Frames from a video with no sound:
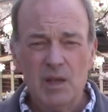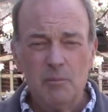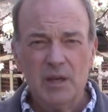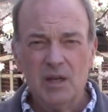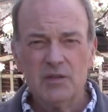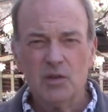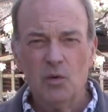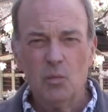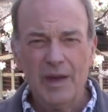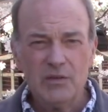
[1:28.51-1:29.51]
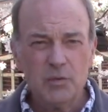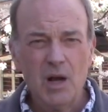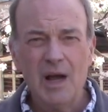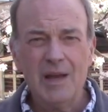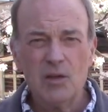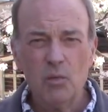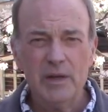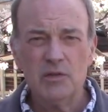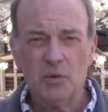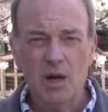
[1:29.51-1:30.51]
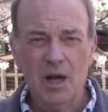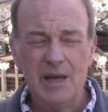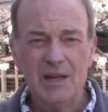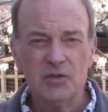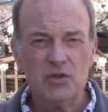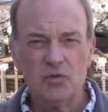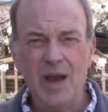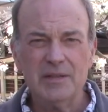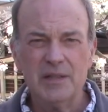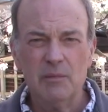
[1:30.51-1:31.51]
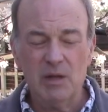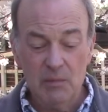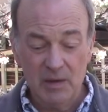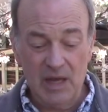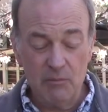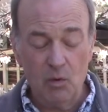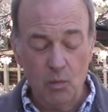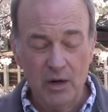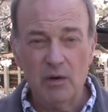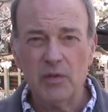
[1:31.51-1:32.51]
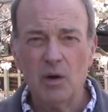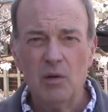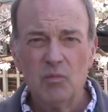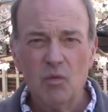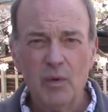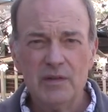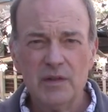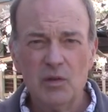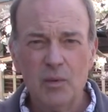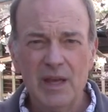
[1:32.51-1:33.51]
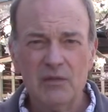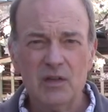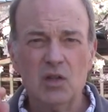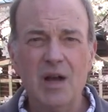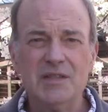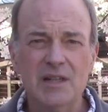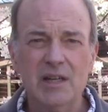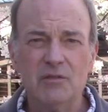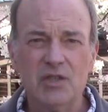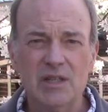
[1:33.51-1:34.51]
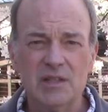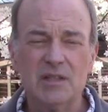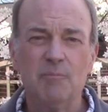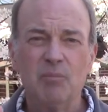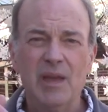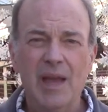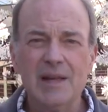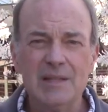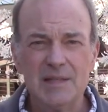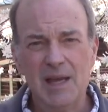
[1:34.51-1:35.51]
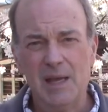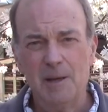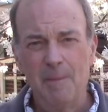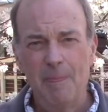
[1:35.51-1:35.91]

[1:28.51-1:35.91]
Because the waves were high and the winds were high, it distracted him and he became aware of the wind and the wave. He lost sight of Jesus and he sank.